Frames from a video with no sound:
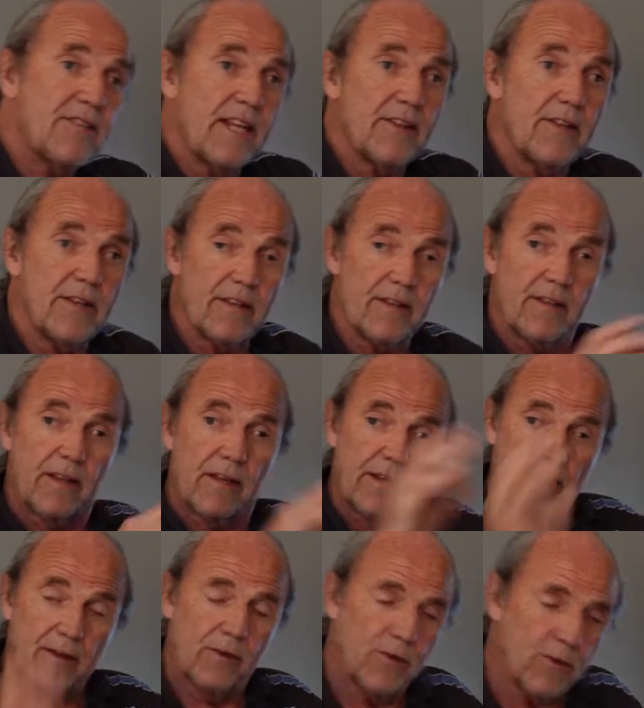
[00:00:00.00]
and
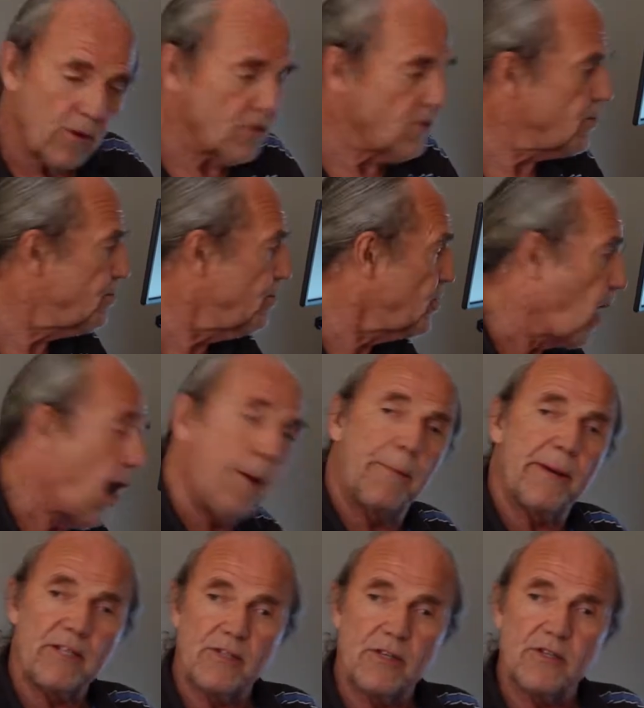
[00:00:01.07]
those
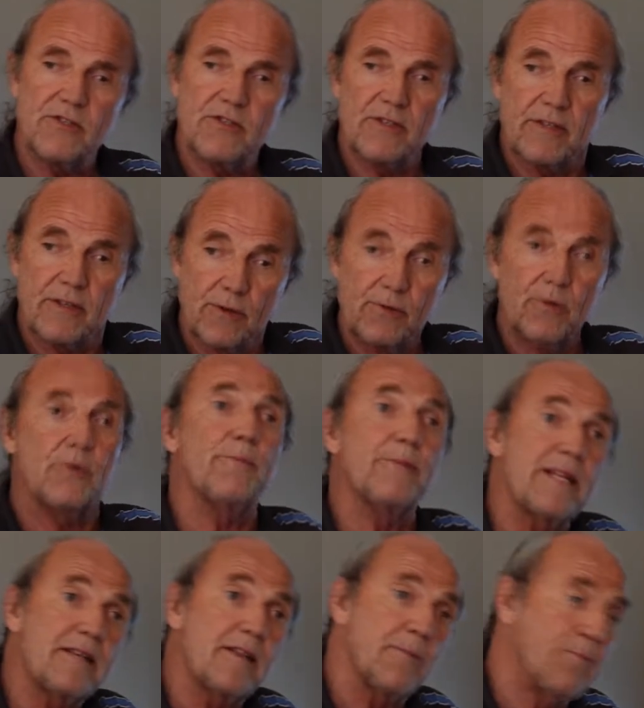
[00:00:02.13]
carpenters who built the